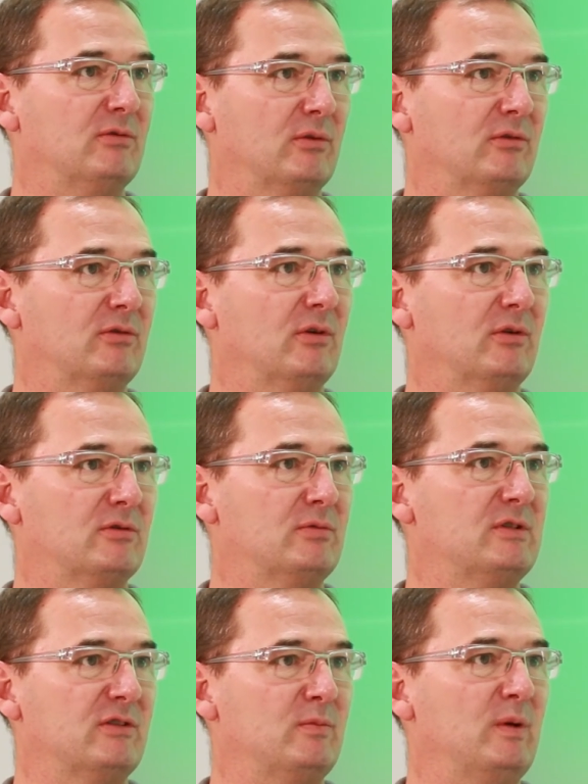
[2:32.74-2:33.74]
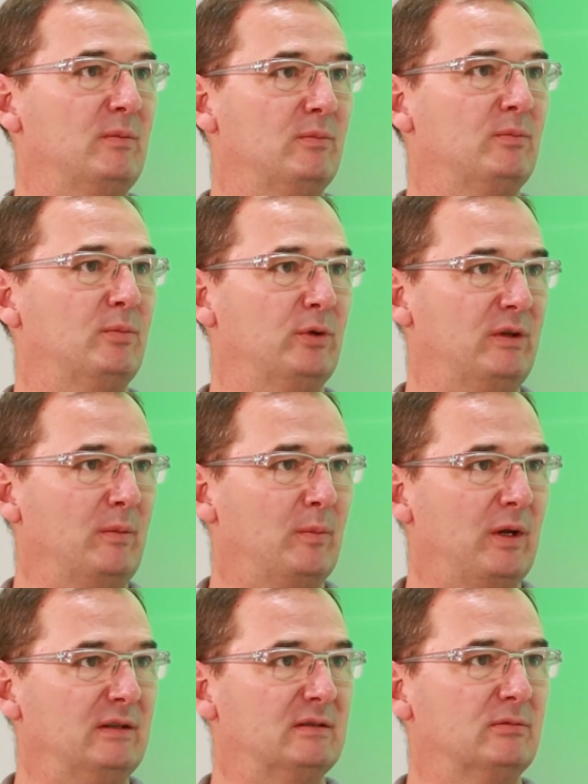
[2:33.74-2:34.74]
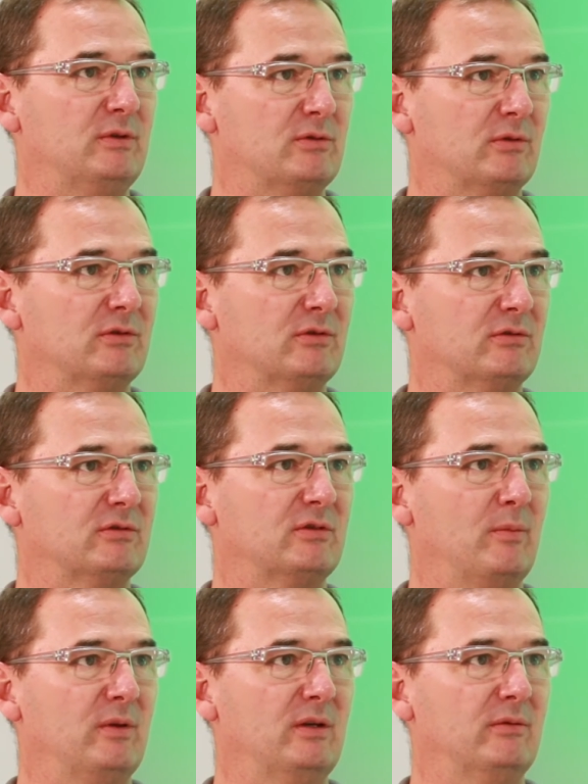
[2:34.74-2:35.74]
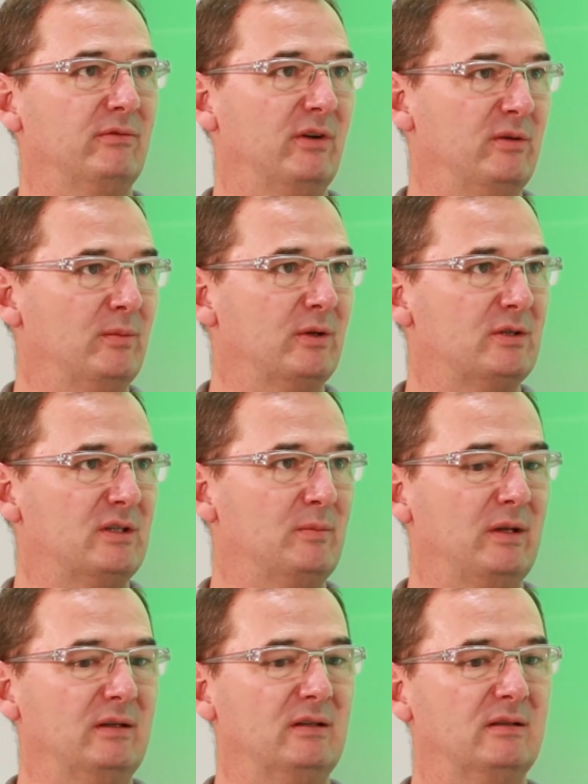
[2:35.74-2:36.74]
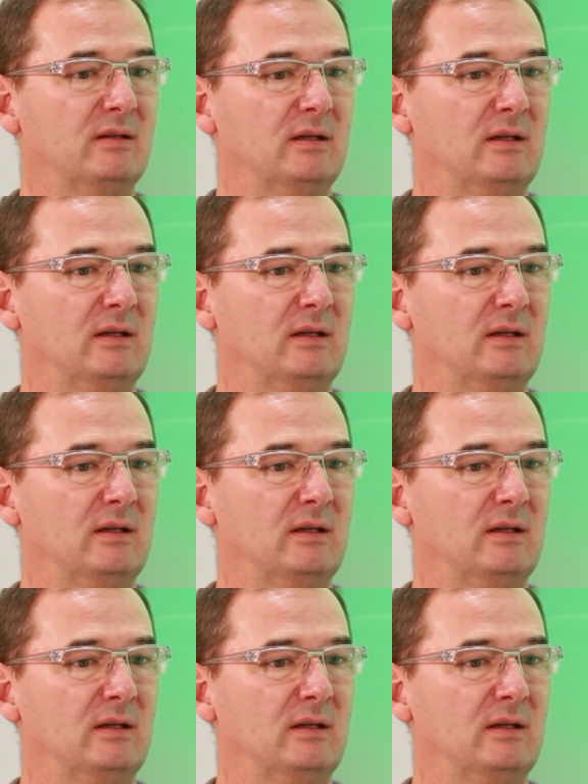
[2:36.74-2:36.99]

strong search which has been put in place, which was also something very much demanded.